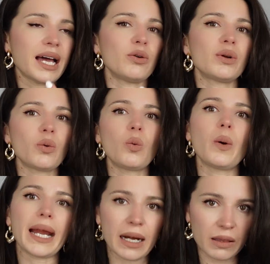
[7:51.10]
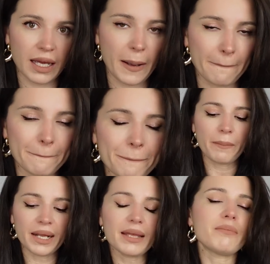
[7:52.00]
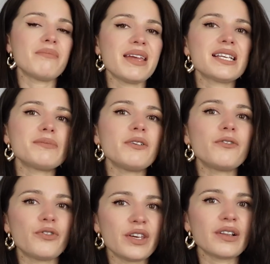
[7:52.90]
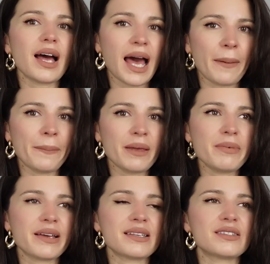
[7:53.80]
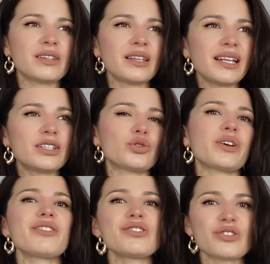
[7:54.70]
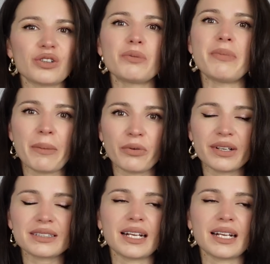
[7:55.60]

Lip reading: I don't want to wear them. But it makes me feel happy because it triggers certain memories.